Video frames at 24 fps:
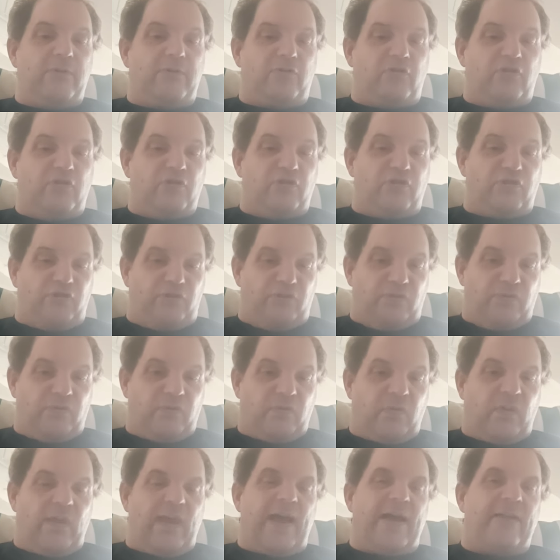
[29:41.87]
which is
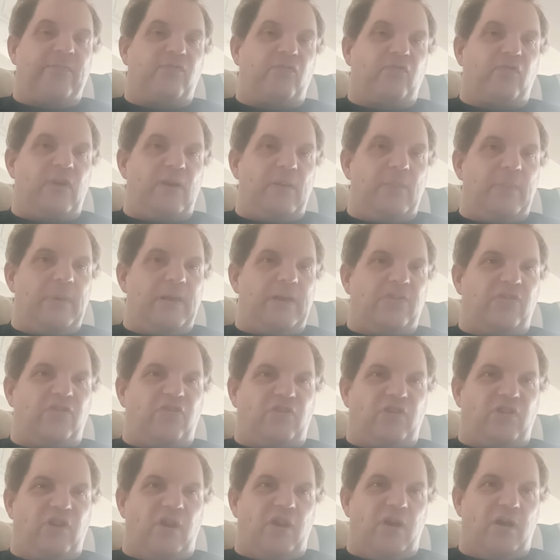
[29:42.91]
the anthemic
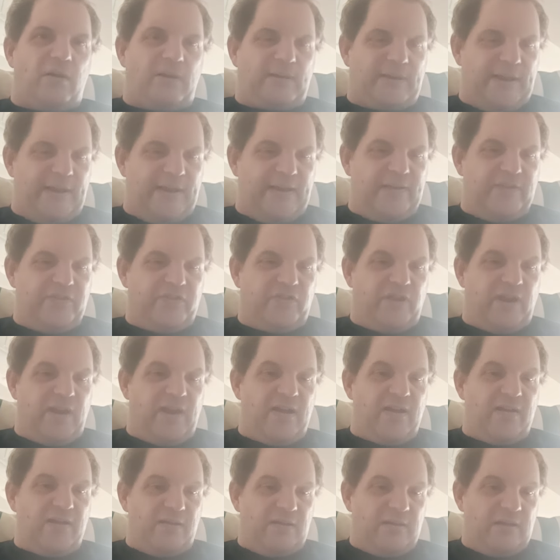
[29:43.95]

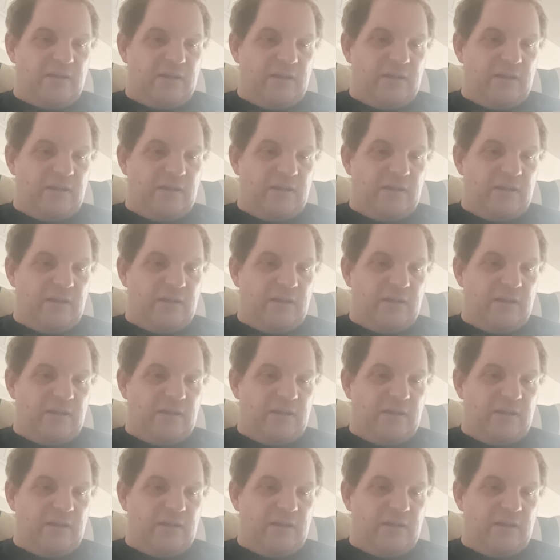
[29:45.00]
Stargazer